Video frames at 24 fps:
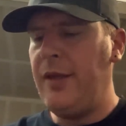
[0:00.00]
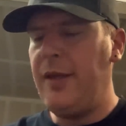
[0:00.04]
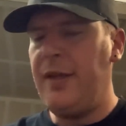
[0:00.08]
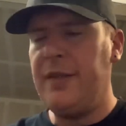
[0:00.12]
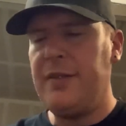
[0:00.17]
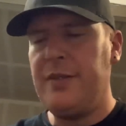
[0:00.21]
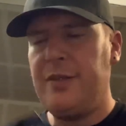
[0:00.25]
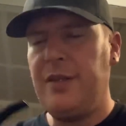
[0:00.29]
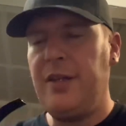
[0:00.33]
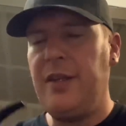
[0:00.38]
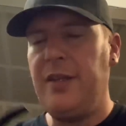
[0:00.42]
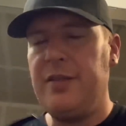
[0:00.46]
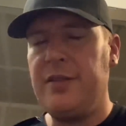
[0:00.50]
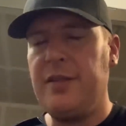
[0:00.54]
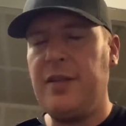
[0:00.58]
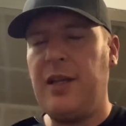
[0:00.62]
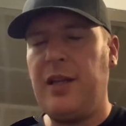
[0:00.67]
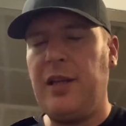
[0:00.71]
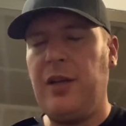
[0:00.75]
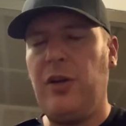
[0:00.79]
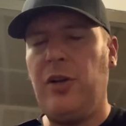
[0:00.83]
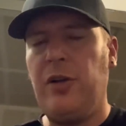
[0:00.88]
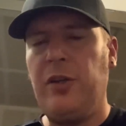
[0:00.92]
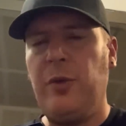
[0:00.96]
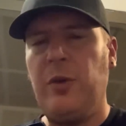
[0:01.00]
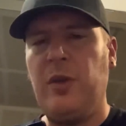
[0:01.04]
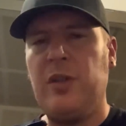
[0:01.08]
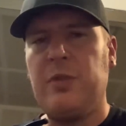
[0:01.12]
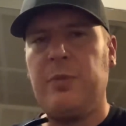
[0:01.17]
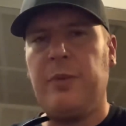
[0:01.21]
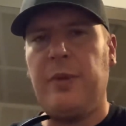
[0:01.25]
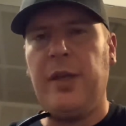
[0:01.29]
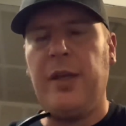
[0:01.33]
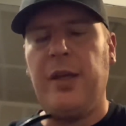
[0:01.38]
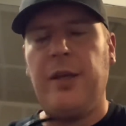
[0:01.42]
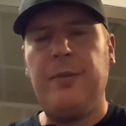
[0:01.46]
it is kind of hard to
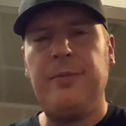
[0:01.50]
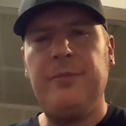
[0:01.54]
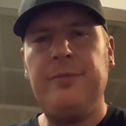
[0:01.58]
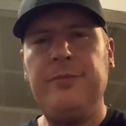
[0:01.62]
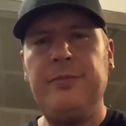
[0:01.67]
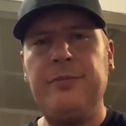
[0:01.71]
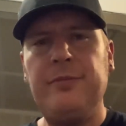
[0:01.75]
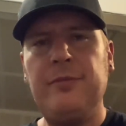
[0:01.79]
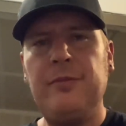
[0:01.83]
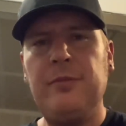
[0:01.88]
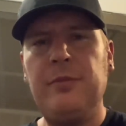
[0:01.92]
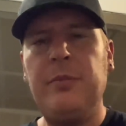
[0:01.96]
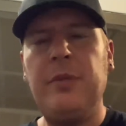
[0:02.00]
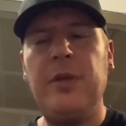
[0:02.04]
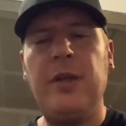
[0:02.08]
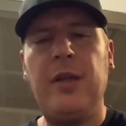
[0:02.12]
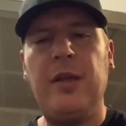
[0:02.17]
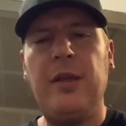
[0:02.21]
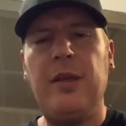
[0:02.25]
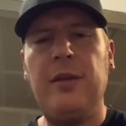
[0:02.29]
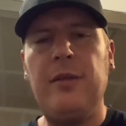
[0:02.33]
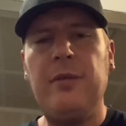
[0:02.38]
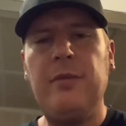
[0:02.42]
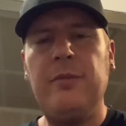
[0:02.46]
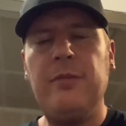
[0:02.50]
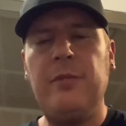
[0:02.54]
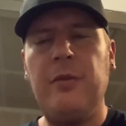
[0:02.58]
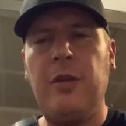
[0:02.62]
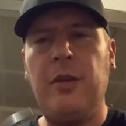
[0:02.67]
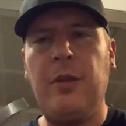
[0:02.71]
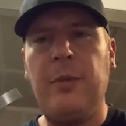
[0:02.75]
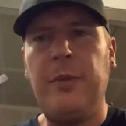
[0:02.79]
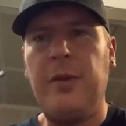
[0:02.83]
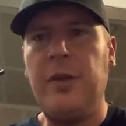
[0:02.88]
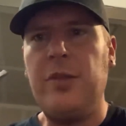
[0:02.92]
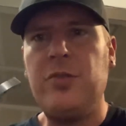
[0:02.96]
explain, but I'm
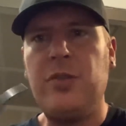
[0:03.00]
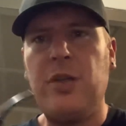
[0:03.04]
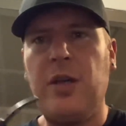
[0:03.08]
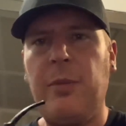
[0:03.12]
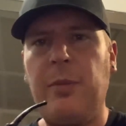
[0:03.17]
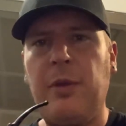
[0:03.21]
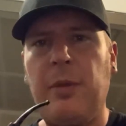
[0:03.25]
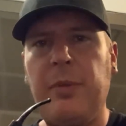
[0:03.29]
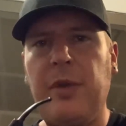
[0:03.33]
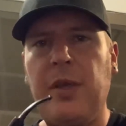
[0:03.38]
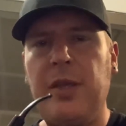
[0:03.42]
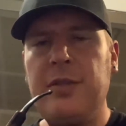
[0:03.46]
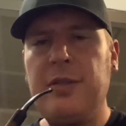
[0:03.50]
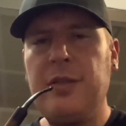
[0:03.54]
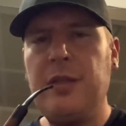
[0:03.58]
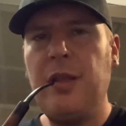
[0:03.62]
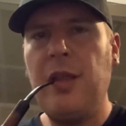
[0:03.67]
going to try my best.